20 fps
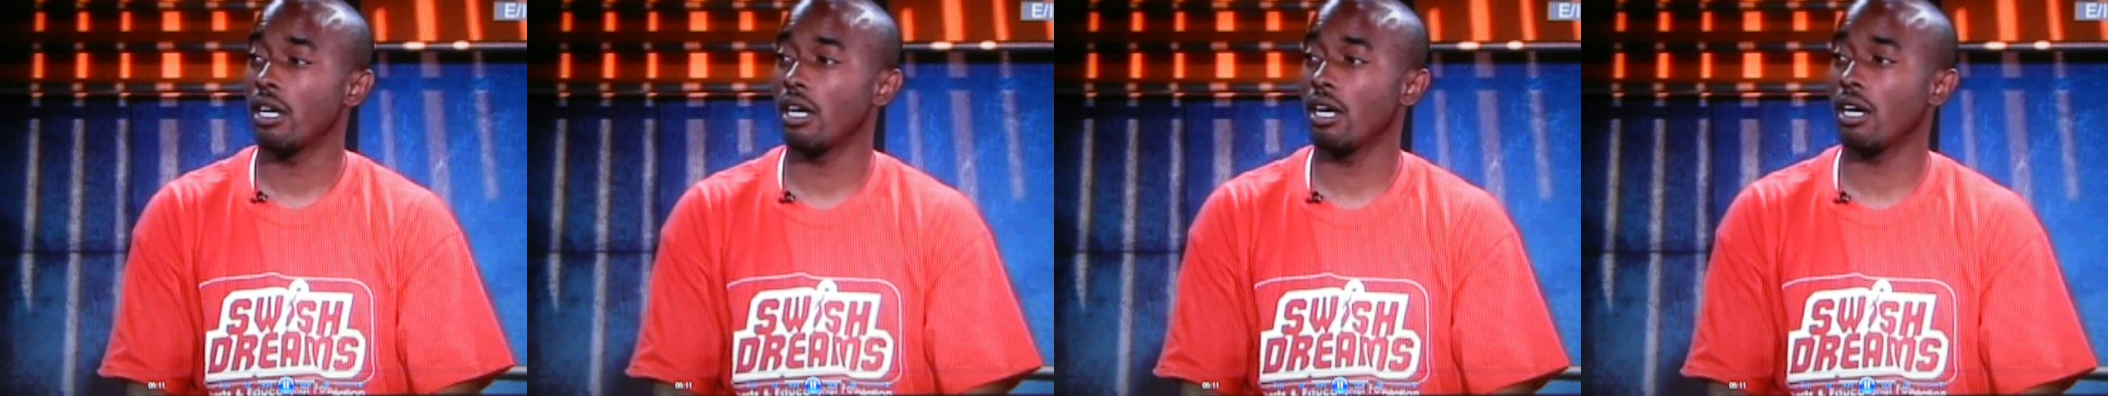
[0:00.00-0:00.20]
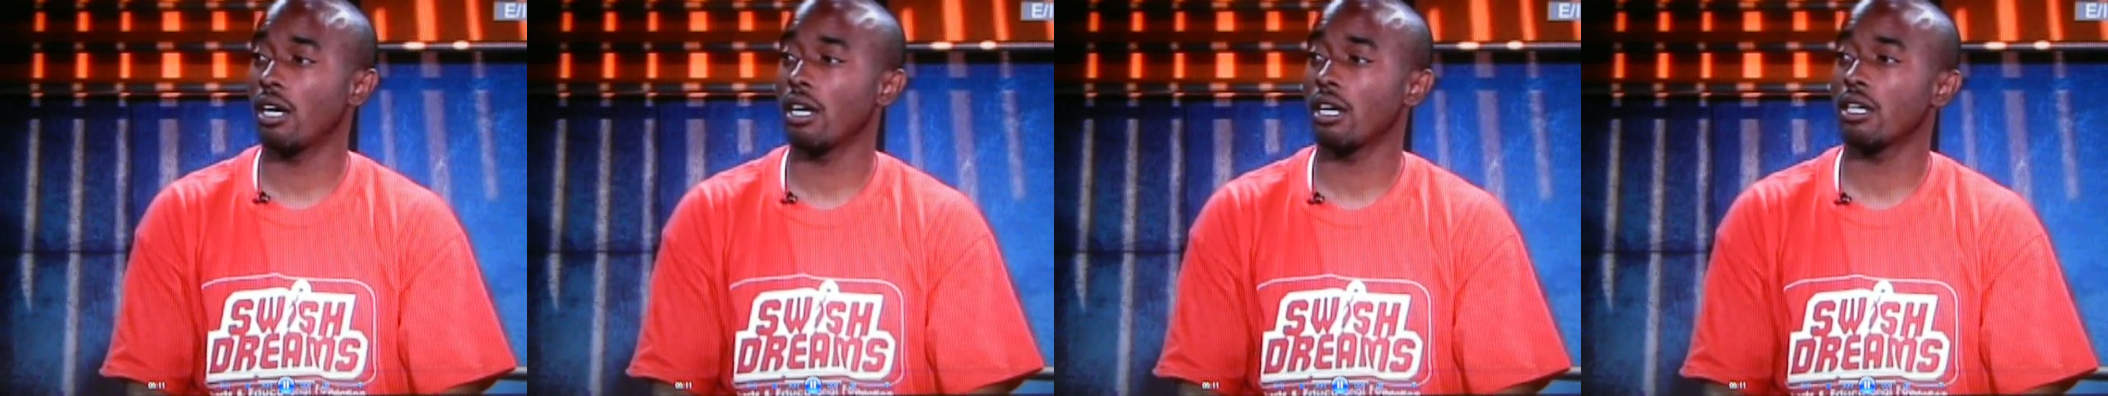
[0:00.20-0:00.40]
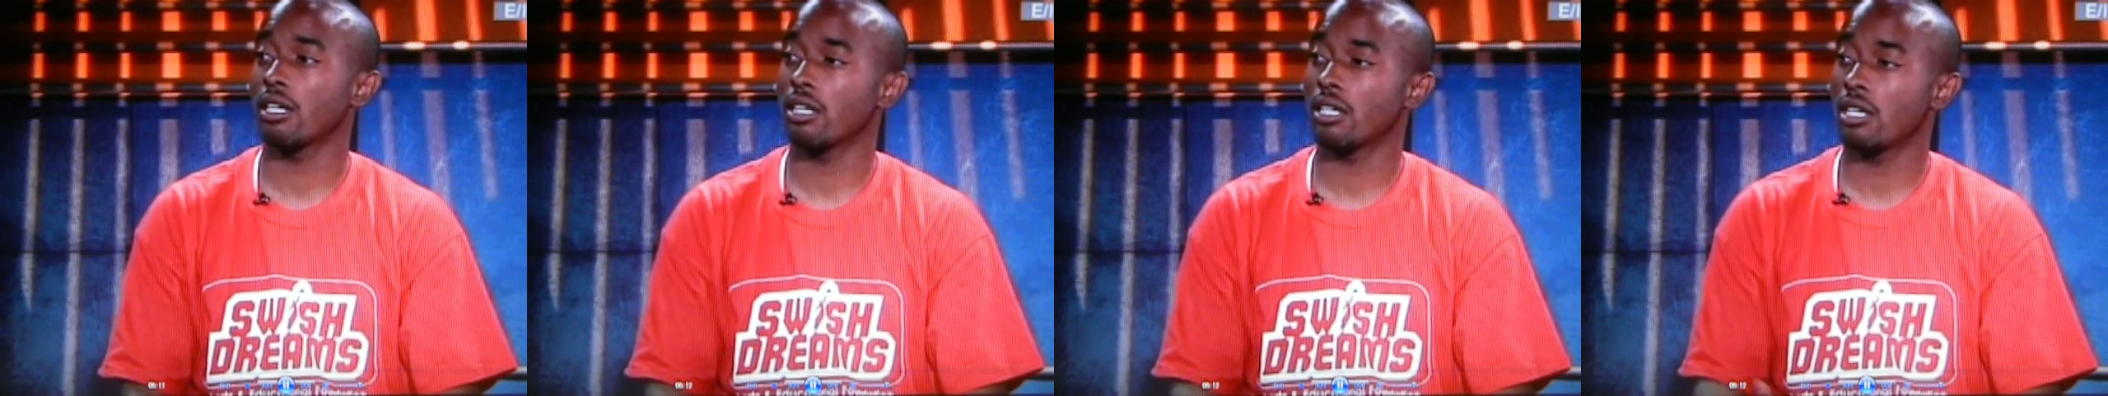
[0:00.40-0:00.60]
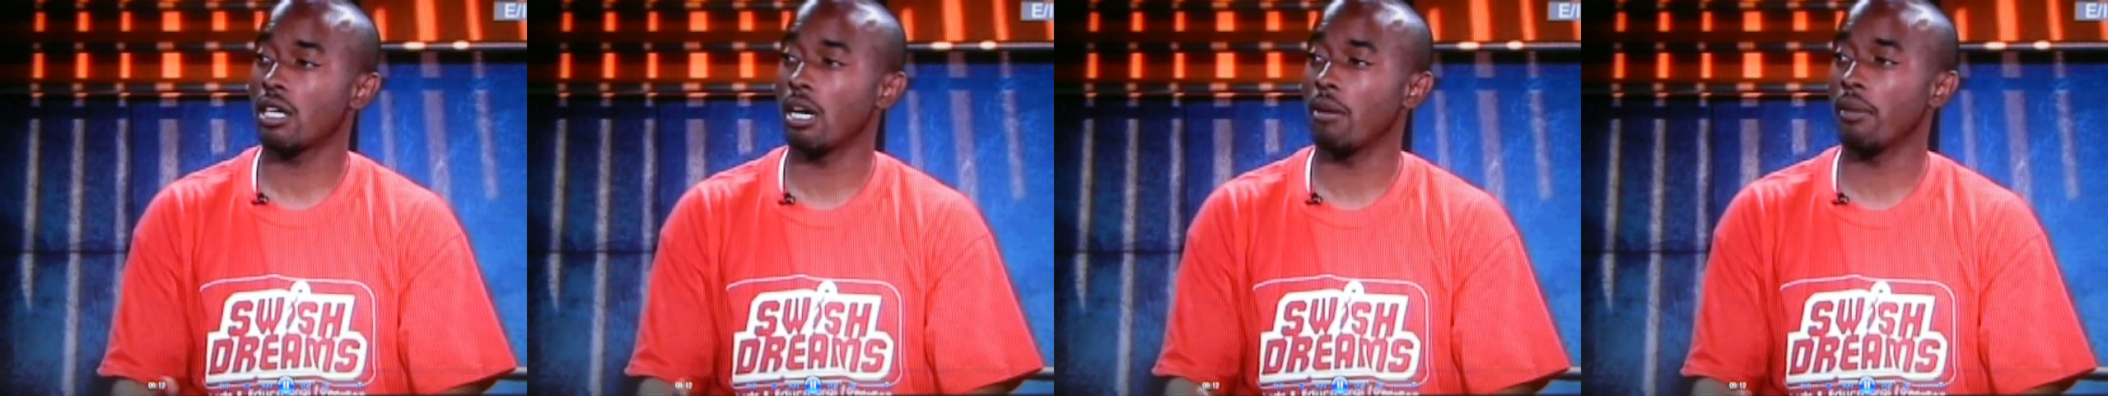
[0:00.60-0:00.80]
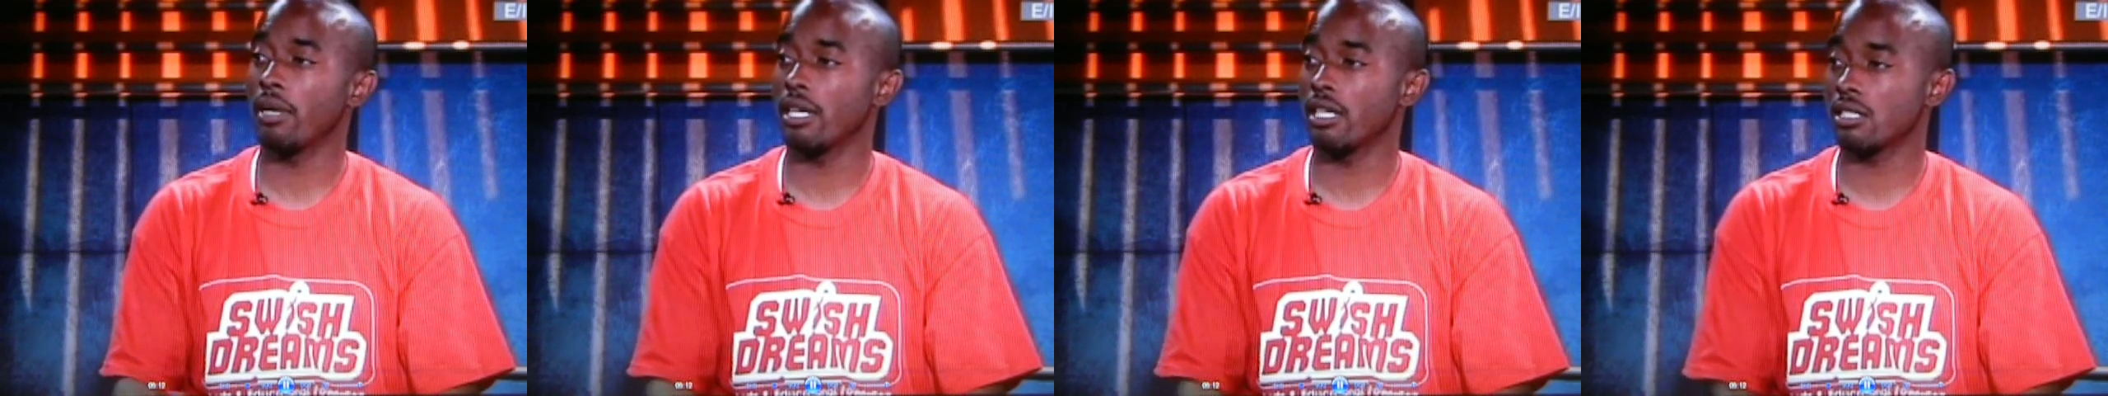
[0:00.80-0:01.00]

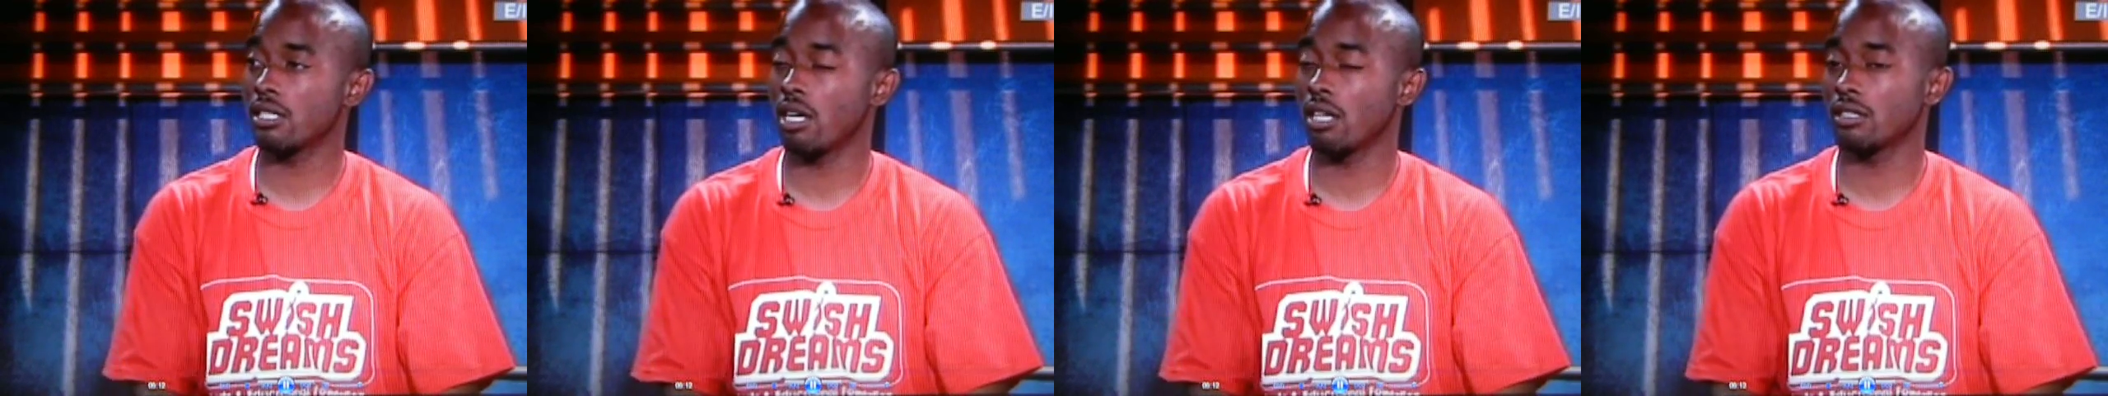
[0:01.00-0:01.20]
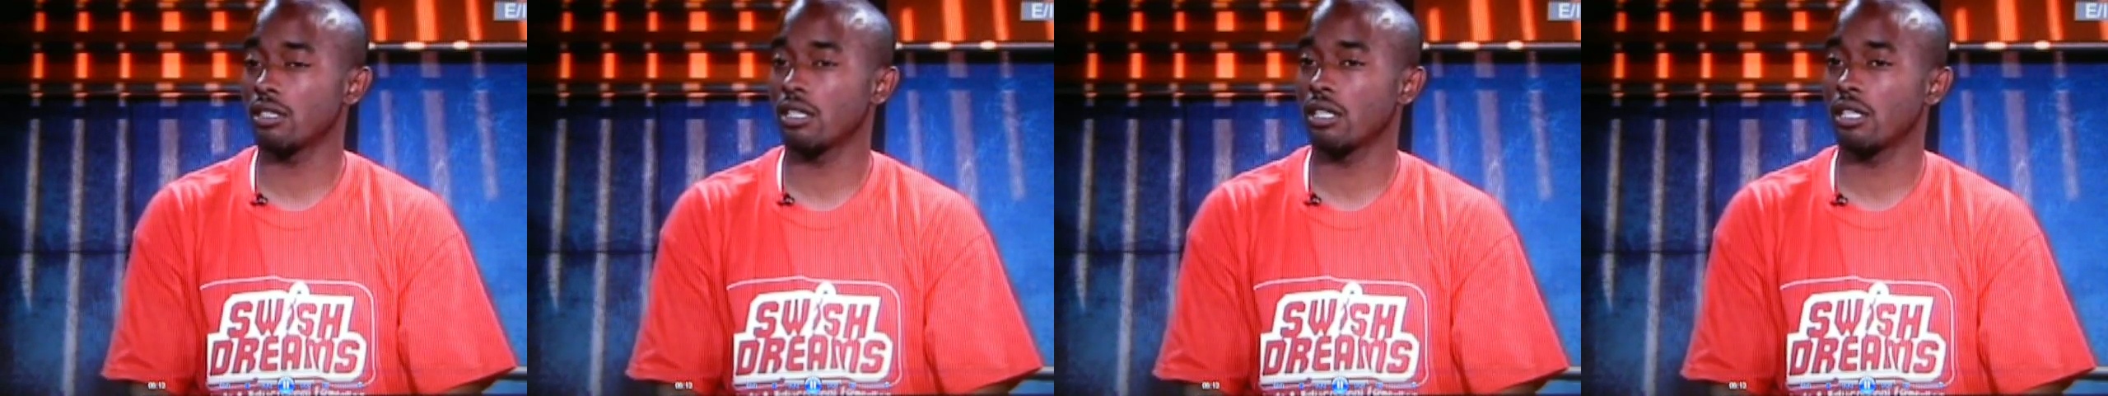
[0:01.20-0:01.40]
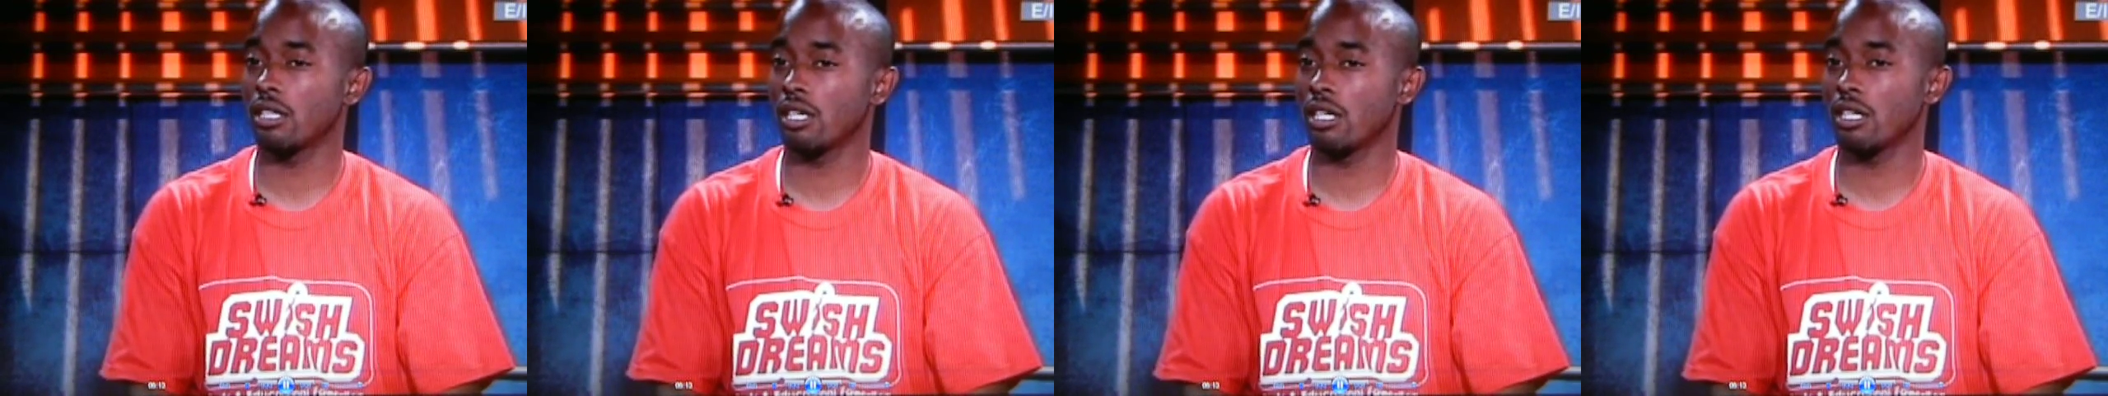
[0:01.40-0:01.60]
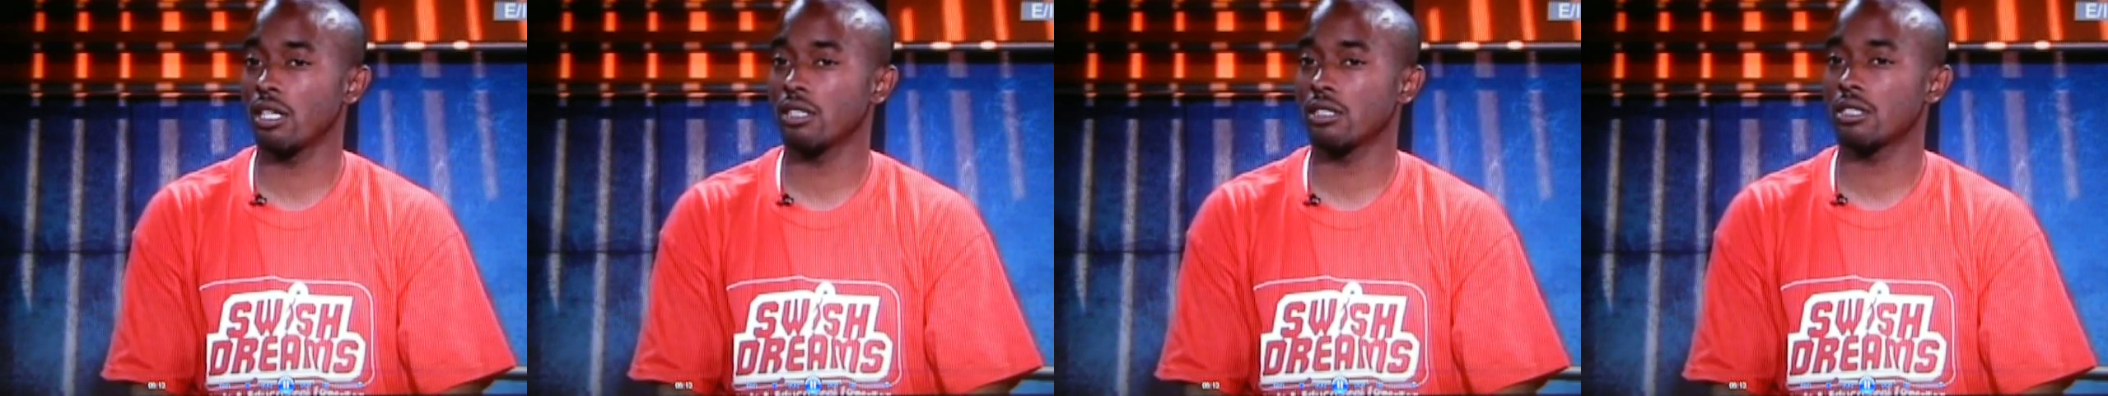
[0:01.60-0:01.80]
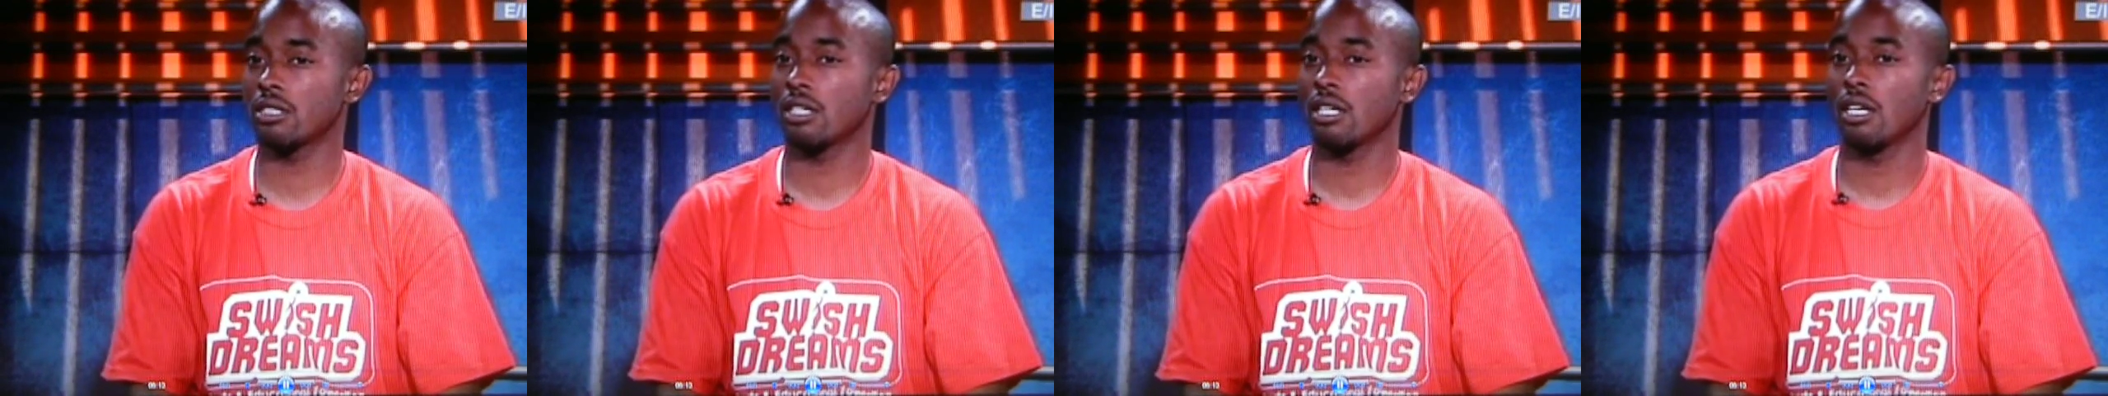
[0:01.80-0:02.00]
come in and talk to the
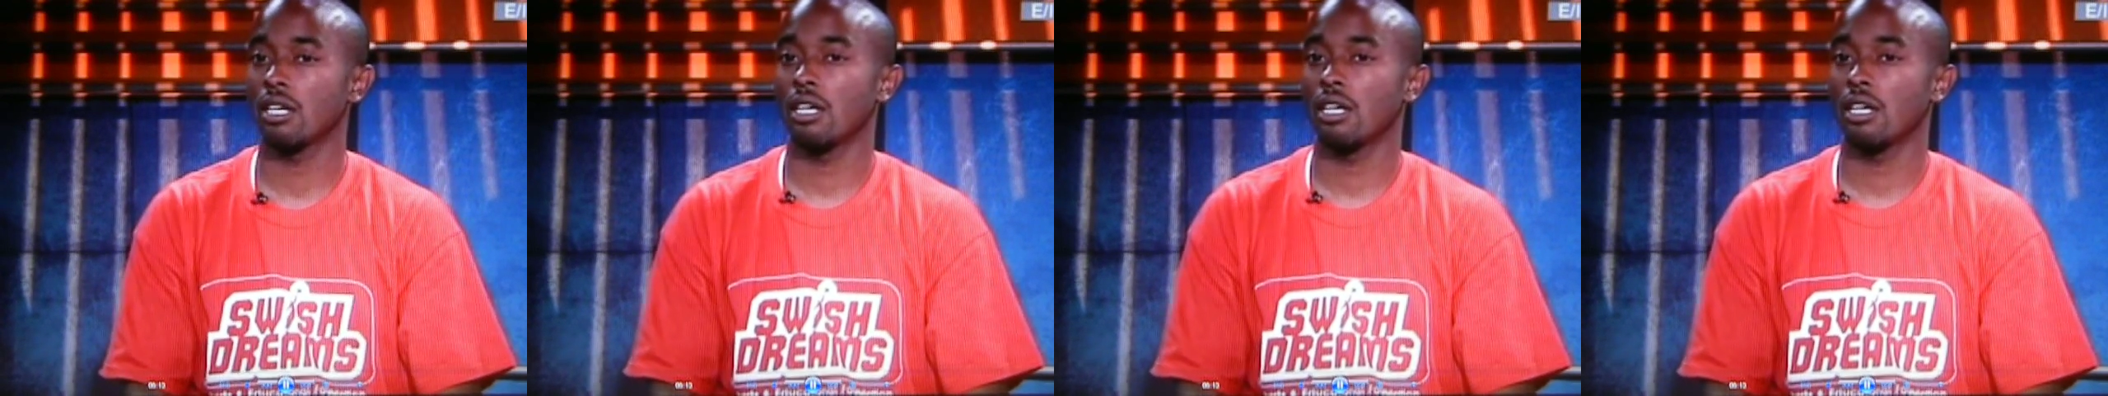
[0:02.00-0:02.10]
kids.